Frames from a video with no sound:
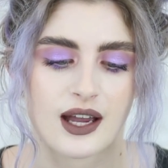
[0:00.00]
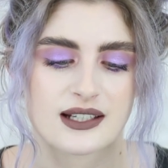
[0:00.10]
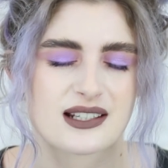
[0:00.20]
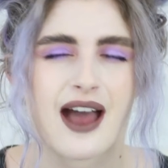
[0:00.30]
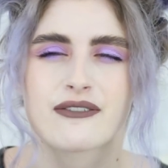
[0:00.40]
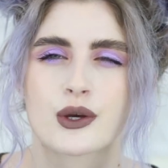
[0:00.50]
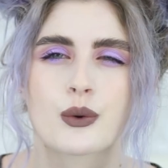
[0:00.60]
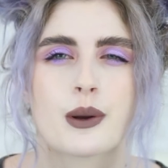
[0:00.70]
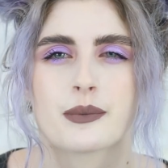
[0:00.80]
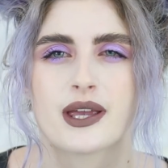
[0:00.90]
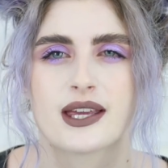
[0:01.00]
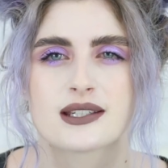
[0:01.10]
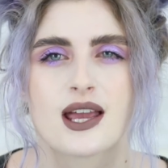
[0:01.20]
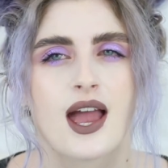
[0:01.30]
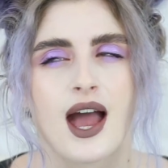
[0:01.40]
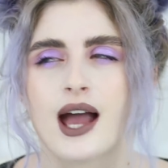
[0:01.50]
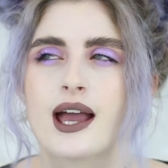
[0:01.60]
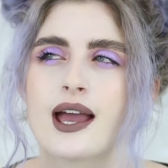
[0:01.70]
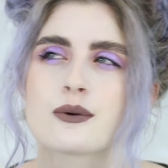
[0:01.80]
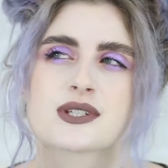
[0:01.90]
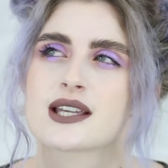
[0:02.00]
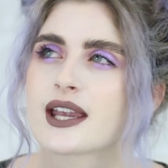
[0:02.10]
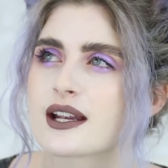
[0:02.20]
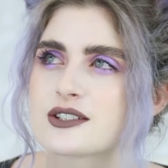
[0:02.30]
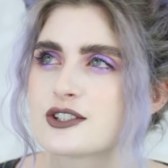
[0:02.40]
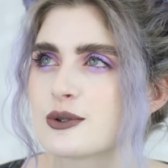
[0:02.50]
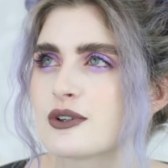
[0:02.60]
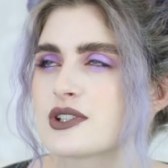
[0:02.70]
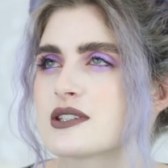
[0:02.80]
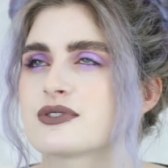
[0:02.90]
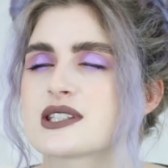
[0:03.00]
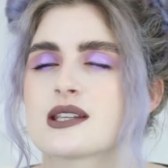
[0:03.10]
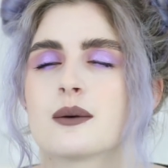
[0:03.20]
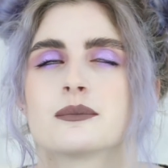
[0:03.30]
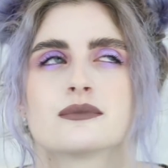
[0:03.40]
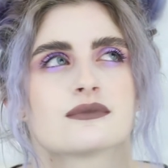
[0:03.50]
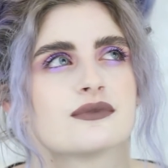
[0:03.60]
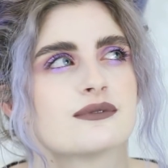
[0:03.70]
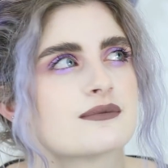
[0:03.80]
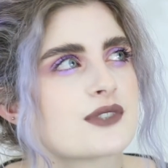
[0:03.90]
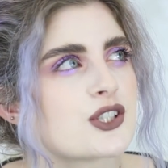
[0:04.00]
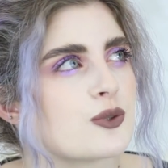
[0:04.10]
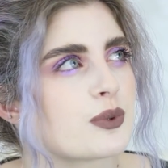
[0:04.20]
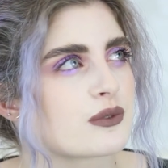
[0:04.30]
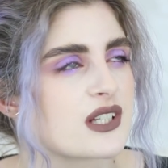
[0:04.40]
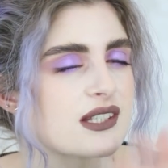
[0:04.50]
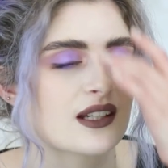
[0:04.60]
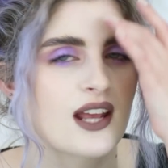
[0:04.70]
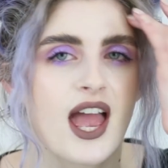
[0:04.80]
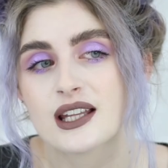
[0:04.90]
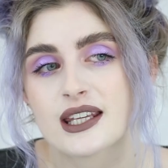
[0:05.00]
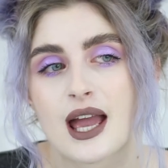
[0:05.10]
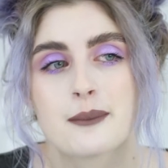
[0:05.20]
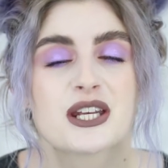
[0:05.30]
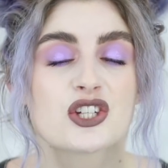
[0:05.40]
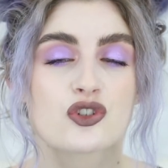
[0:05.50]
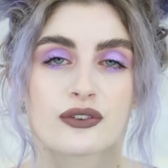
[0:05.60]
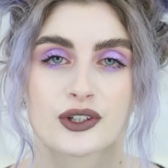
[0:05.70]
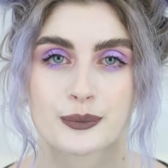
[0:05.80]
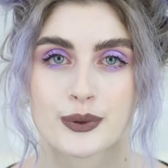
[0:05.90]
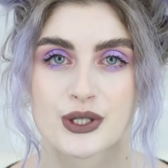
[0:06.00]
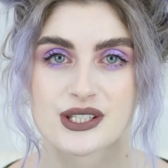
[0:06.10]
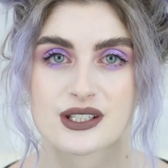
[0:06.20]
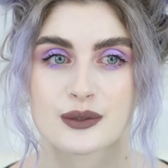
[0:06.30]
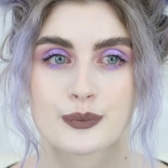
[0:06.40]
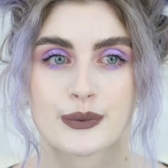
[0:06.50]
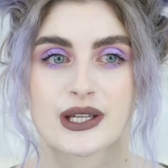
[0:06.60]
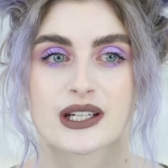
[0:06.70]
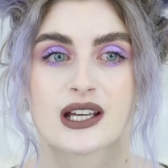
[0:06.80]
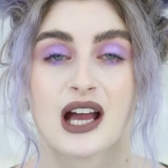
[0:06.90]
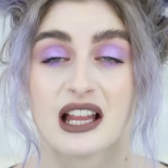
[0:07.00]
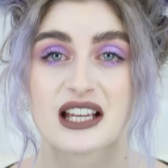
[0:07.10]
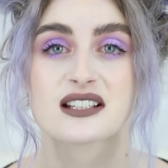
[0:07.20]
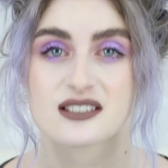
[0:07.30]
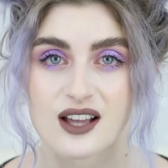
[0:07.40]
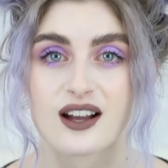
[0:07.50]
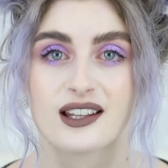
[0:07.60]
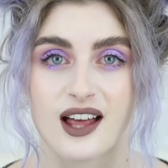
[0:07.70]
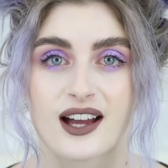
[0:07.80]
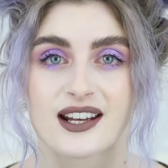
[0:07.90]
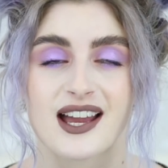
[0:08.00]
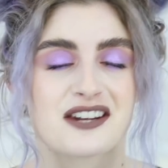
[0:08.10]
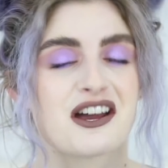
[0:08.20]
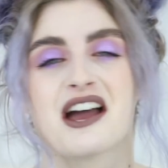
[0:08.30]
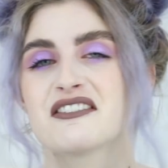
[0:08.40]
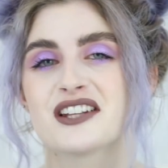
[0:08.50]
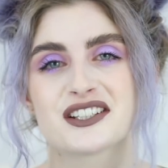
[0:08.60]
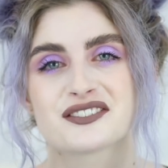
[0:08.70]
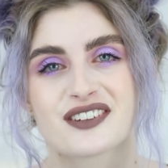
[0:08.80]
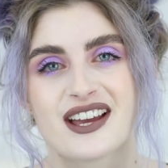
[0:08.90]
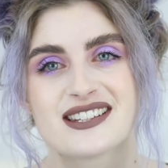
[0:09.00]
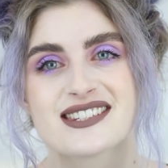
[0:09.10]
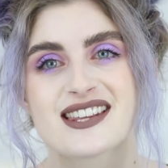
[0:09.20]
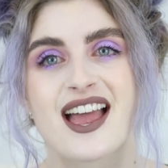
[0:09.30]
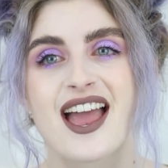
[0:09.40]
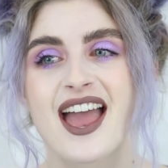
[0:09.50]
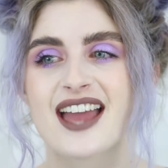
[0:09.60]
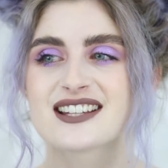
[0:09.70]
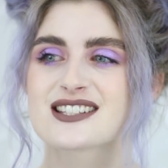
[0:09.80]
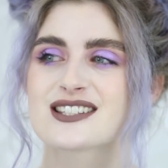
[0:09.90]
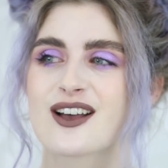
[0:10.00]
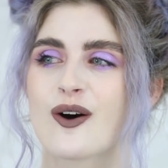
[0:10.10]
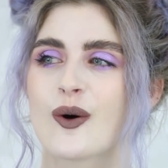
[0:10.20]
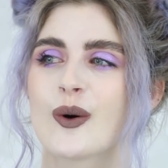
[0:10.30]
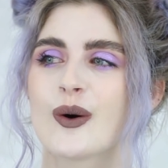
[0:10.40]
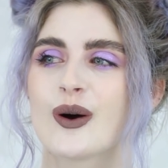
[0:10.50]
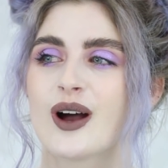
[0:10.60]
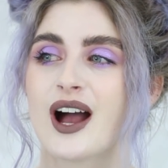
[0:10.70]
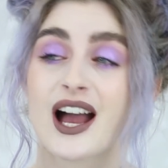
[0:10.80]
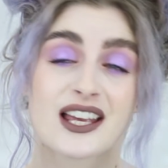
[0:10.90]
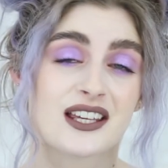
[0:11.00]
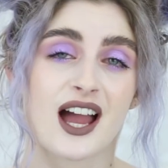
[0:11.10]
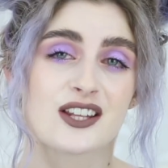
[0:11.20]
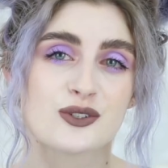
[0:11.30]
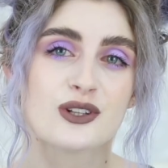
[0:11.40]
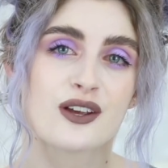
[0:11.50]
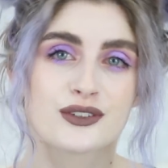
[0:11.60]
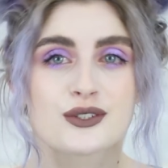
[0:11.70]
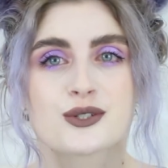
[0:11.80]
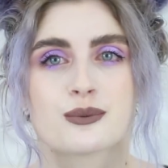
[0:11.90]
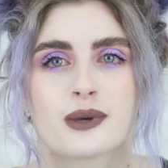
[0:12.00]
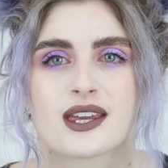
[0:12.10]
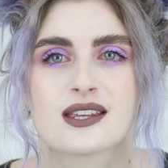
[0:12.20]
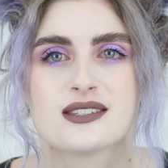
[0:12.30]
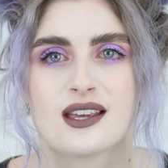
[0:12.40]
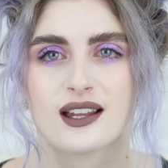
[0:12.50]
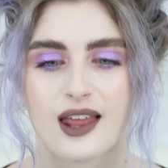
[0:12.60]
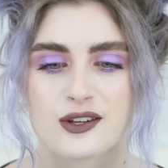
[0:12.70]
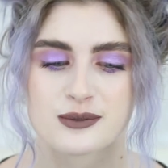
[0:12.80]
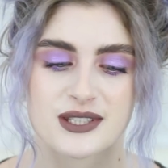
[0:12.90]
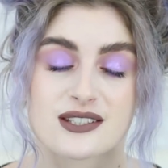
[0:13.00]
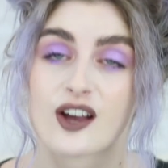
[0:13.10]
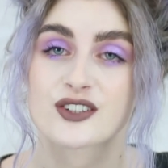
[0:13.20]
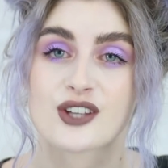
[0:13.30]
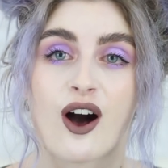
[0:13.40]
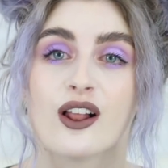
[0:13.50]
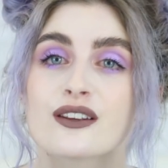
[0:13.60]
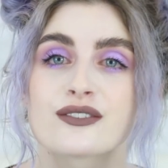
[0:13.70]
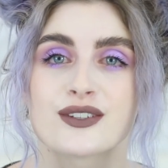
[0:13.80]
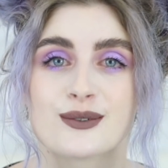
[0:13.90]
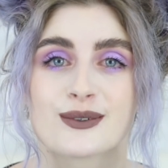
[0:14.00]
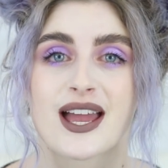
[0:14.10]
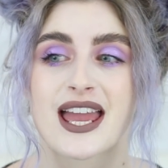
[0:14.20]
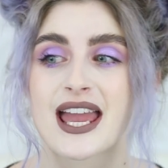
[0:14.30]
didn't have the equipment. I was scared to do it for some stupid reason. Like, I'm an introvert person, but I like to talk a lot. I don't have a lot of friends. And so I do love YouTubing because it allows me to talk to all of you.